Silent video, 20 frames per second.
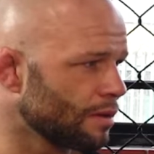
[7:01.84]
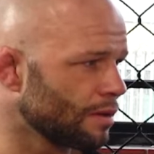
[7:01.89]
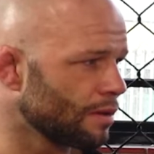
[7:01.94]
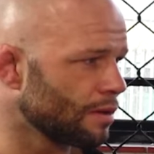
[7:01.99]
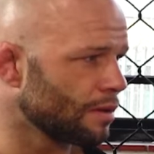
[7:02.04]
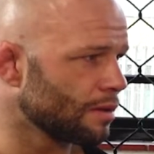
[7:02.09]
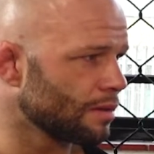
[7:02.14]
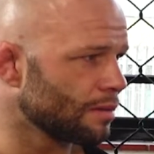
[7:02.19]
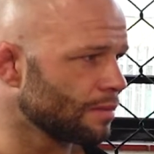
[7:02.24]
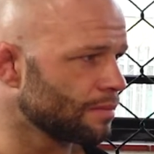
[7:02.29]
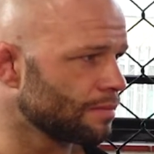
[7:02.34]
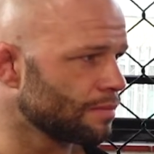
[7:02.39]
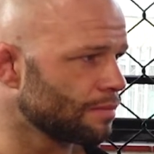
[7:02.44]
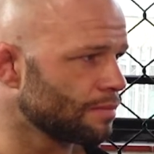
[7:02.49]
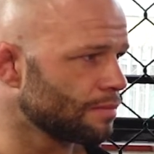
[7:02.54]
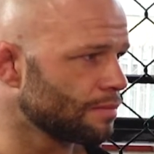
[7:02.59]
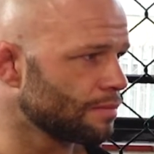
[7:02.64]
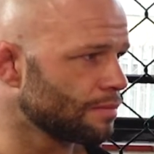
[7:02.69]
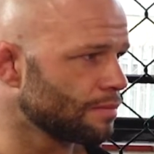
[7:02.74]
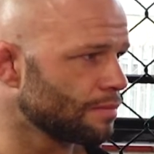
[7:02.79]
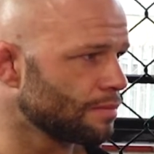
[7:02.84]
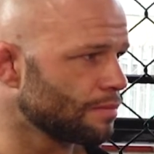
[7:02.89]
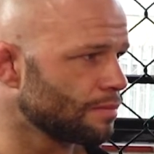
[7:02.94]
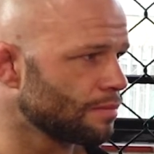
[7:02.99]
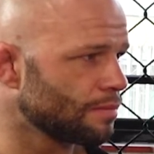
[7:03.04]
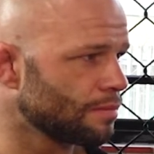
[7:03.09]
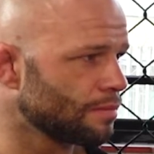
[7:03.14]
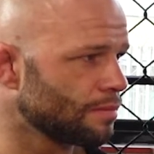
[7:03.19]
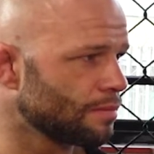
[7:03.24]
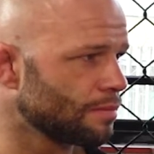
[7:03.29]

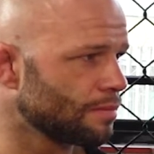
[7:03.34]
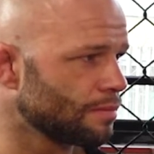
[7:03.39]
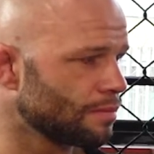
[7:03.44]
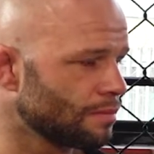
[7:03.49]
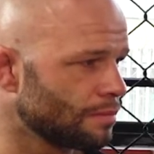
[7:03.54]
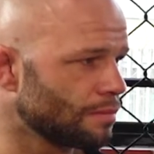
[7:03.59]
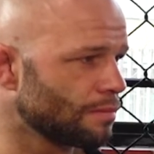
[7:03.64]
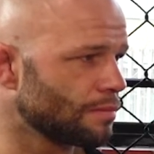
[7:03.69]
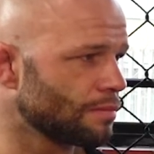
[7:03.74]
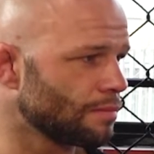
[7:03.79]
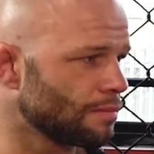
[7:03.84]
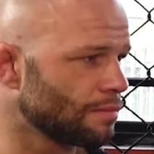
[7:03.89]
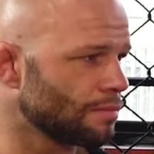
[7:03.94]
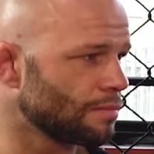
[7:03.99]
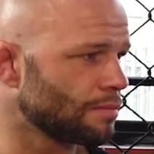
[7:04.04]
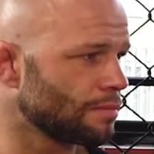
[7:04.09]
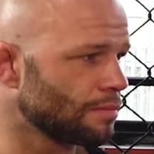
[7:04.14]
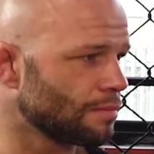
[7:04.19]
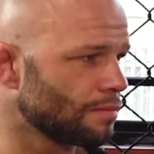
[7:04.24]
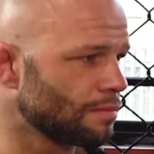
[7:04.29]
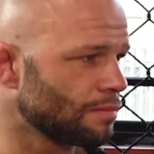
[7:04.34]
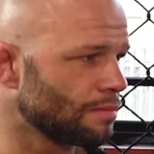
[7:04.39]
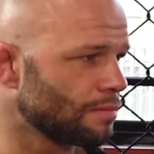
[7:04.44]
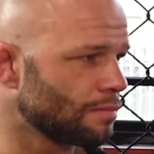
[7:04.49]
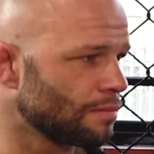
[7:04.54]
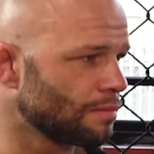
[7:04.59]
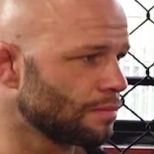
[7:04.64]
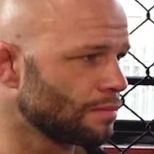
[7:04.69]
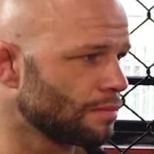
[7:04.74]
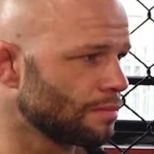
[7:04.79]

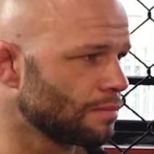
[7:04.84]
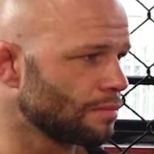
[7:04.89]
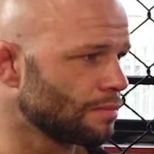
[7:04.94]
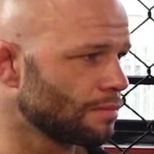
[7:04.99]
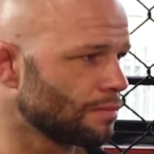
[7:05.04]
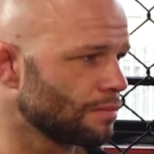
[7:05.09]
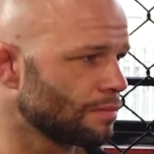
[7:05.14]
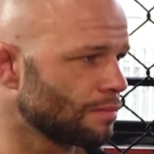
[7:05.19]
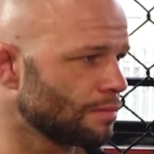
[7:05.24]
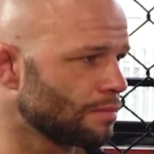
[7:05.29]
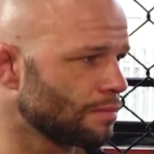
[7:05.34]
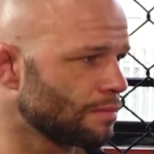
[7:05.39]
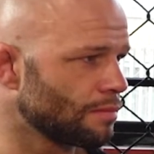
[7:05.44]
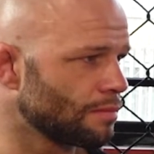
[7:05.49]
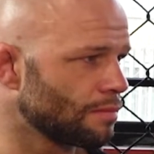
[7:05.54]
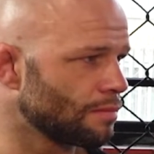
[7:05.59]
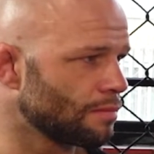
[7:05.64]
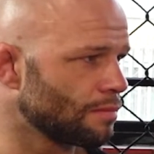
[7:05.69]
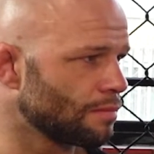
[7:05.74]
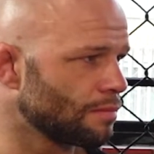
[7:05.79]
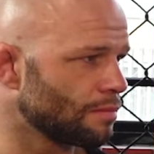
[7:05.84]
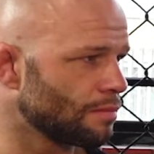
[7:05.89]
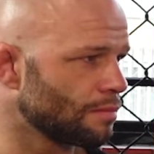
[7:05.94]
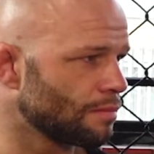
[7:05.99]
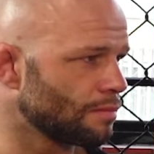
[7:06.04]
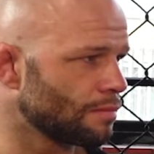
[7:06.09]
The person shown says nothing.